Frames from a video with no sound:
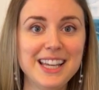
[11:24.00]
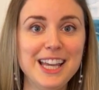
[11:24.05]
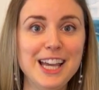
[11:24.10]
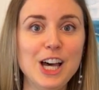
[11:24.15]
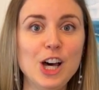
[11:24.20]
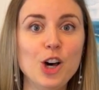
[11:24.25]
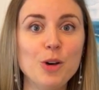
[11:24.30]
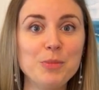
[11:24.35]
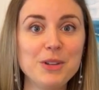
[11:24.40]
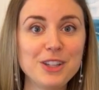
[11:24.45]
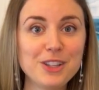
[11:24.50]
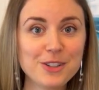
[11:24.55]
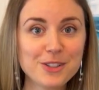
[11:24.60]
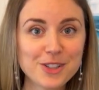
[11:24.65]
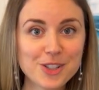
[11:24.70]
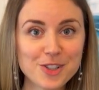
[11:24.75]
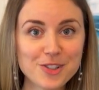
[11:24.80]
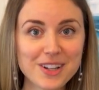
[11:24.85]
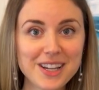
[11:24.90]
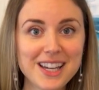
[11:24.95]
helping your
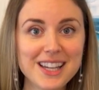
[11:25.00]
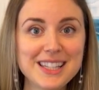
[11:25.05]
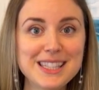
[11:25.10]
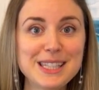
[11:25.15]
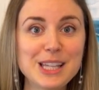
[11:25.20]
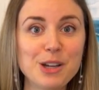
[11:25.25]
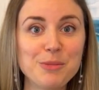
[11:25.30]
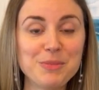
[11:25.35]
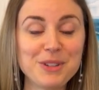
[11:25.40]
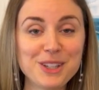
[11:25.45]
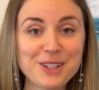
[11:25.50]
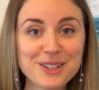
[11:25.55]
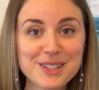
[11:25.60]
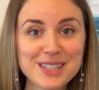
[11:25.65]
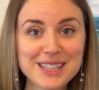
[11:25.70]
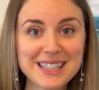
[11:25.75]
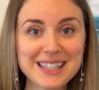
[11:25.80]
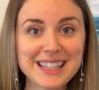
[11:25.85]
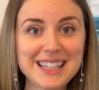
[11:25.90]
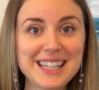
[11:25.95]
stress, helping your
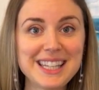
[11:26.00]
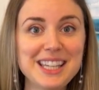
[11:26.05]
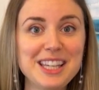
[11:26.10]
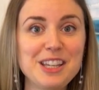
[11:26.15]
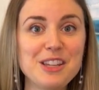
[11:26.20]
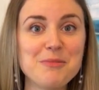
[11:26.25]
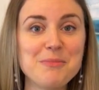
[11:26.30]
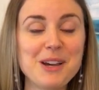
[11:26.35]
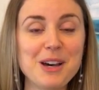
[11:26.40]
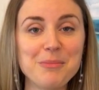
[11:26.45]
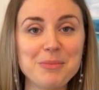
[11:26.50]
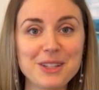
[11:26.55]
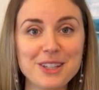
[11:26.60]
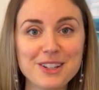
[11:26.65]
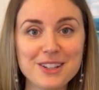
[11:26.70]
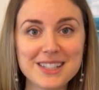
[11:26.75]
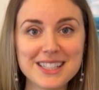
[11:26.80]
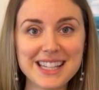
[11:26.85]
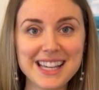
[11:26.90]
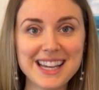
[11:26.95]
sleep, helping
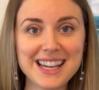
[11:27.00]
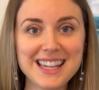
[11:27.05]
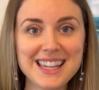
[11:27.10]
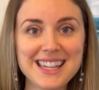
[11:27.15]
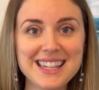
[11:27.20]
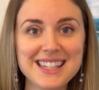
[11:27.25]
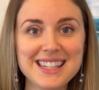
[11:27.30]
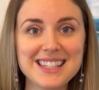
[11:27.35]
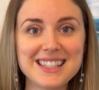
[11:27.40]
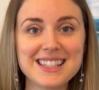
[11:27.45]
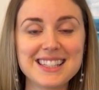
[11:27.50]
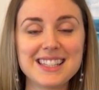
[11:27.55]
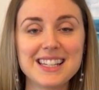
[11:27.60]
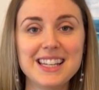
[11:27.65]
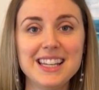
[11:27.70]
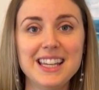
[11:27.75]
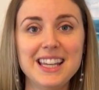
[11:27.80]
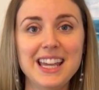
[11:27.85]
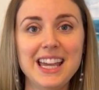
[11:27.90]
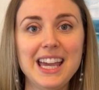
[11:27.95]
your diet,
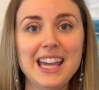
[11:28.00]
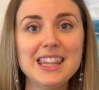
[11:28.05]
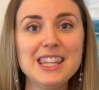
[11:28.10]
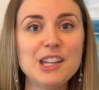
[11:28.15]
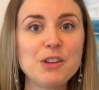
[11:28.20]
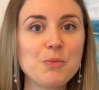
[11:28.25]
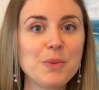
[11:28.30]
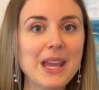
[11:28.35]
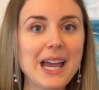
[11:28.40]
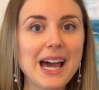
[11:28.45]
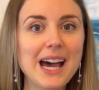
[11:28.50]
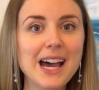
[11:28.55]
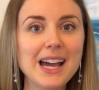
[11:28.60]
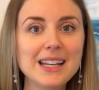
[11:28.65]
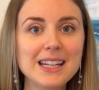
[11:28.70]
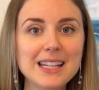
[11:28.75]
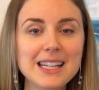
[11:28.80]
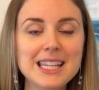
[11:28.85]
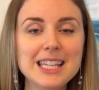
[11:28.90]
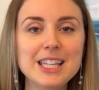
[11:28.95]
and then we add
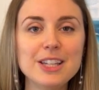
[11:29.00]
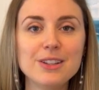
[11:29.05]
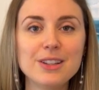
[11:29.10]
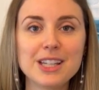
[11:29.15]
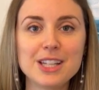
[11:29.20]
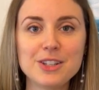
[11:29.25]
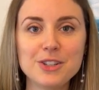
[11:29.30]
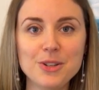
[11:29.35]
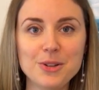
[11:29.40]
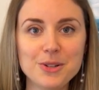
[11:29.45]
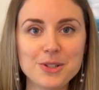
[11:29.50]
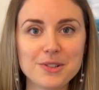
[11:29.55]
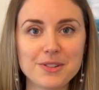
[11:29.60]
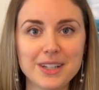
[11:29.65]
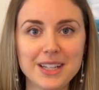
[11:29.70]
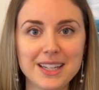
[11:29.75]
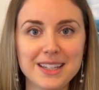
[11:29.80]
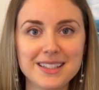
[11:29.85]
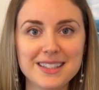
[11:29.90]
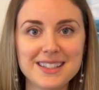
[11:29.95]
in healing
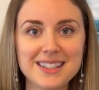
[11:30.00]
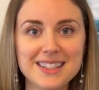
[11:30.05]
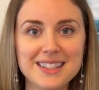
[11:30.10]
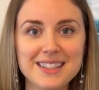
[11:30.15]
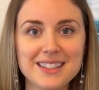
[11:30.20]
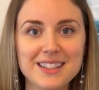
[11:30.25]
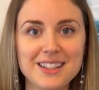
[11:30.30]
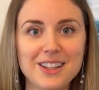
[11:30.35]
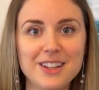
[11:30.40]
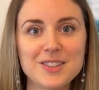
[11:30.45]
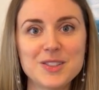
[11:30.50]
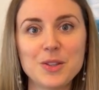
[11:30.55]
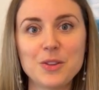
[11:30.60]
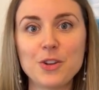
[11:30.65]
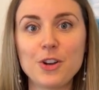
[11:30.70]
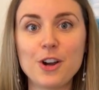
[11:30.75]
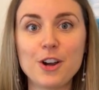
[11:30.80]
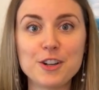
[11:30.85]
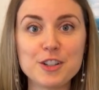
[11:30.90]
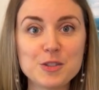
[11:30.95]
nutrients. So
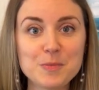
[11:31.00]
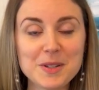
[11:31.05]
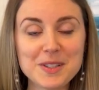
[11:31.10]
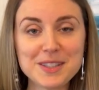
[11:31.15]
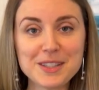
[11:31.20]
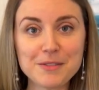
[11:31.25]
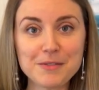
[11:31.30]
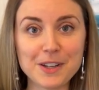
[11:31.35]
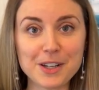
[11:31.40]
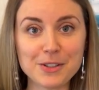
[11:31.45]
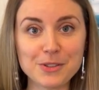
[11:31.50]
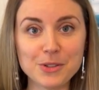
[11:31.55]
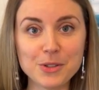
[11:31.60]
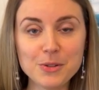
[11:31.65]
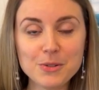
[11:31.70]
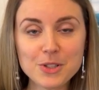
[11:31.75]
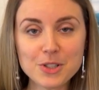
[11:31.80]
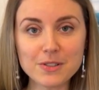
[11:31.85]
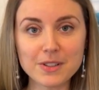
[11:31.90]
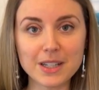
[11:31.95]
there are specific
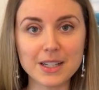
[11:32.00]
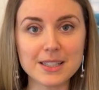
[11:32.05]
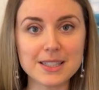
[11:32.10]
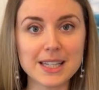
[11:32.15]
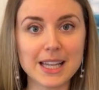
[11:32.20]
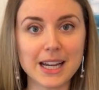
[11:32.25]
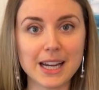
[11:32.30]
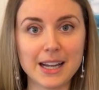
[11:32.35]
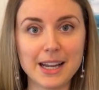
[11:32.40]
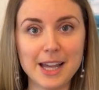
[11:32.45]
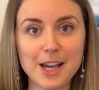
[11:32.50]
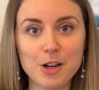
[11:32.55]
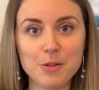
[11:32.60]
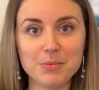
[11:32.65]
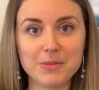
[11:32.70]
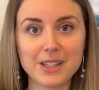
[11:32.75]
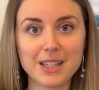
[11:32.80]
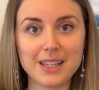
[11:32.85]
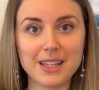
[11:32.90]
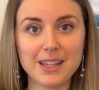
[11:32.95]
nutrients that can help
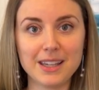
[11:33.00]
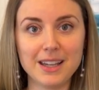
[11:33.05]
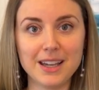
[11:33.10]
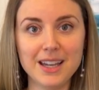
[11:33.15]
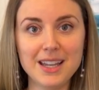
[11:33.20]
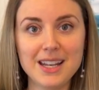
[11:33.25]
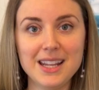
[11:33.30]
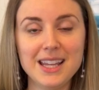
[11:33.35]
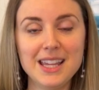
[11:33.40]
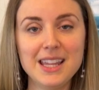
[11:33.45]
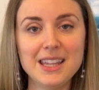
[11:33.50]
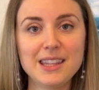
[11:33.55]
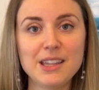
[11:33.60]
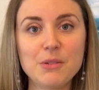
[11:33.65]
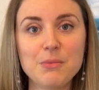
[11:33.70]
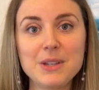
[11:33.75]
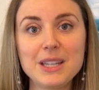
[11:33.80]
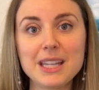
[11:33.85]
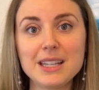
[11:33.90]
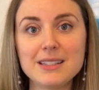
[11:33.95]
leaky gut that
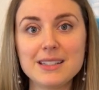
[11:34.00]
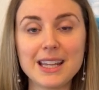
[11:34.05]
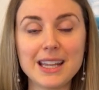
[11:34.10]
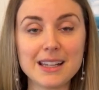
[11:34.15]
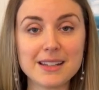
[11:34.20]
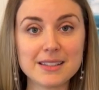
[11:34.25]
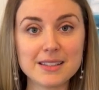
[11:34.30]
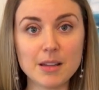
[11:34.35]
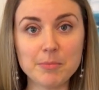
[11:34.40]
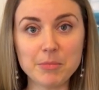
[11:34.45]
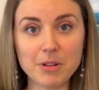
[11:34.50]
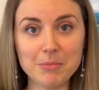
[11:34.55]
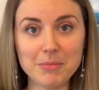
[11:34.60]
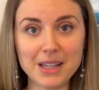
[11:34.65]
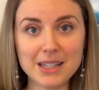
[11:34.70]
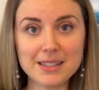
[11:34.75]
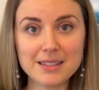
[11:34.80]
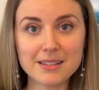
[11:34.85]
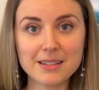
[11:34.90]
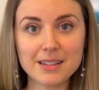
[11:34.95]
we can take
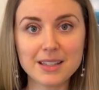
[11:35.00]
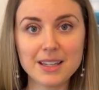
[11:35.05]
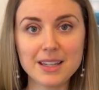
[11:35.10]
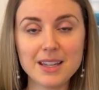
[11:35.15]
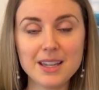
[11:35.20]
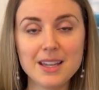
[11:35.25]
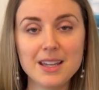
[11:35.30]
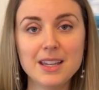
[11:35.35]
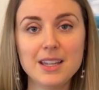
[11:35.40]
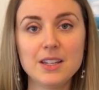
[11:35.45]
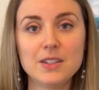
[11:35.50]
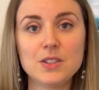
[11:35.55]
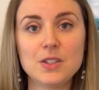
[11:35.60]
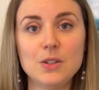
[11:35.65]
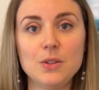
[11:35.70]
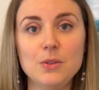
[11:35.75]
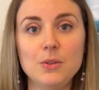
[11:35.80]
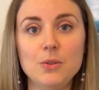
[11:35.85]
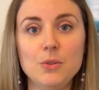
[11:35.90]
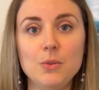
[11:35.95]
supplementally
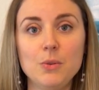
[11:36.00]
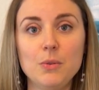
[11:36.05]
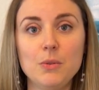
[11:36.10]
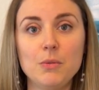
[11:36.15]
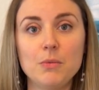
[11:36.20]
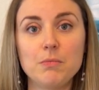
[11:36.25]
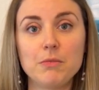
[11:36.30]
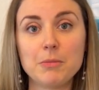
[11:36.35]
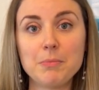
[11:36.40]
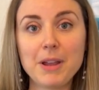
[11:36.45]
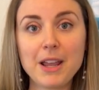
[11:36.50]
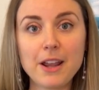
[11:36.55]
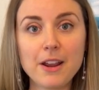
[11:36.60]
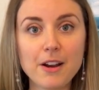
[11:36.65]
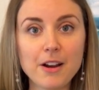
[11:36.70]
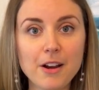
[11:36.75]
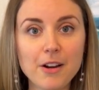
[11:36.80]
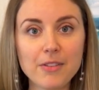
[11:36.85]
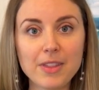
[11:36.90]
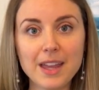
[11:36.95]
to
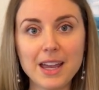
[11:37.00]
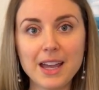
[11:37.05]
repair